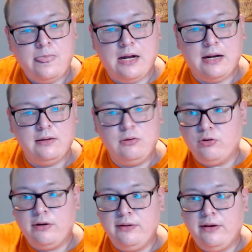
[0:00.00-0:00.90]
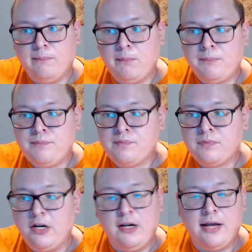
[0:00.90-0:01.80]
I enjoyed them.
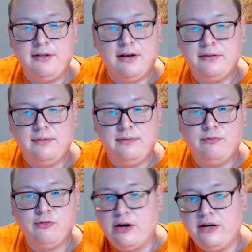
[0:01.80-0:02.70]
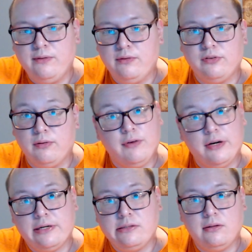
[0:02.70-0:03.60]
I thought Freddy was a
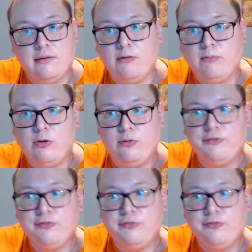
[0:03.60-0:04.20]
very lovable,